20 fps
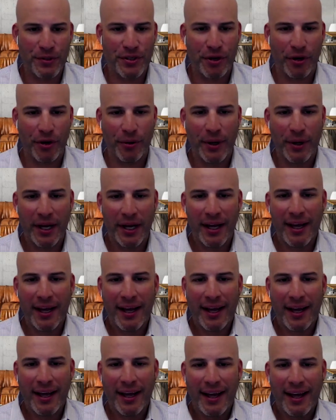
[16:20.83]
So
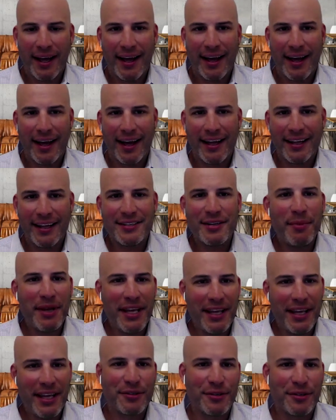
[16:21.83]
to
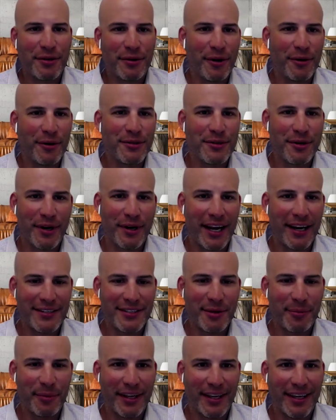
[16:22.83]
me, those are kind of
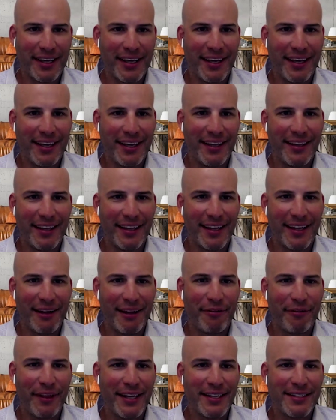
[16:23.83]
some of the key
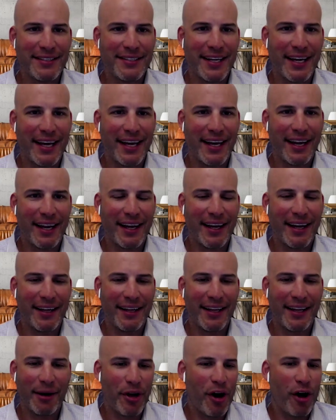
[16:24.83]
things
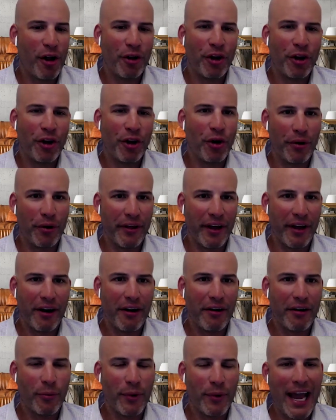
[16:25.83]
that we all know are
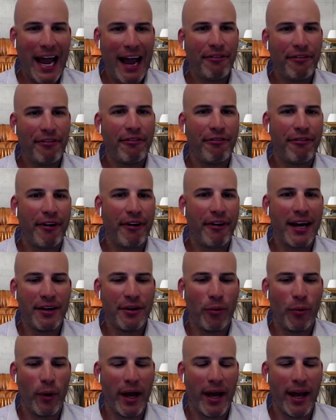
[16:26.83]
there, and we have to
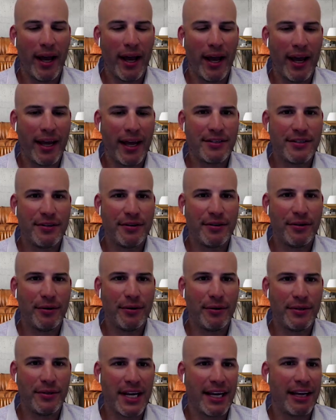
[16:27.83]
find a way
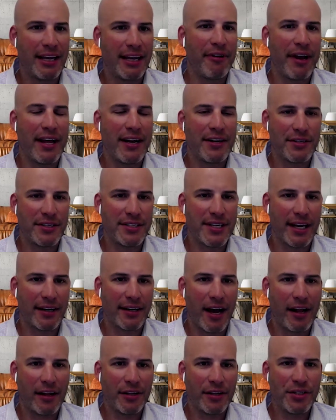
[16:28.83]
to take advantage of
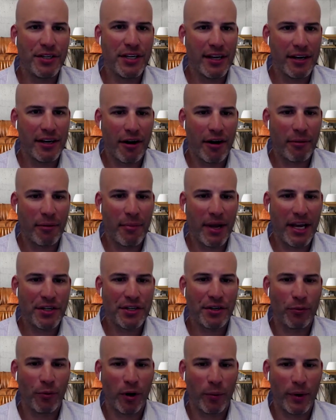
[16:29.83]
technology and
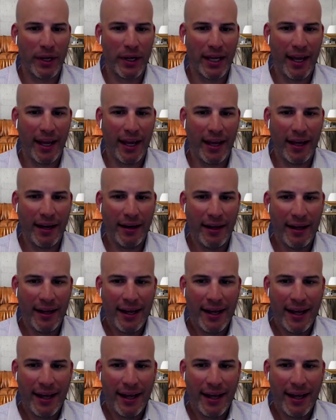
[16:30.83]
automation where we can.